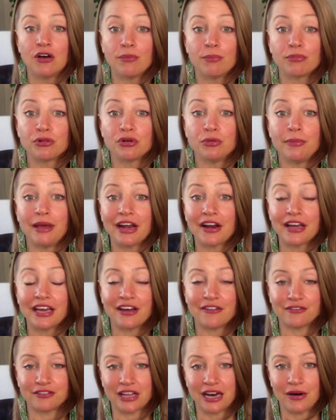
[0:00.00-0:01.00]

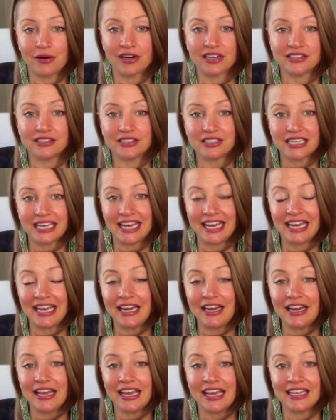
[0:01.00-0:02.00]
plumeria flowers
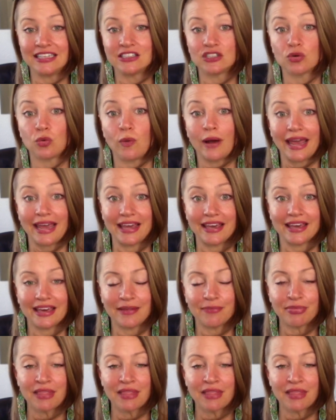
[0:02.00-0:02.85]
in its wake.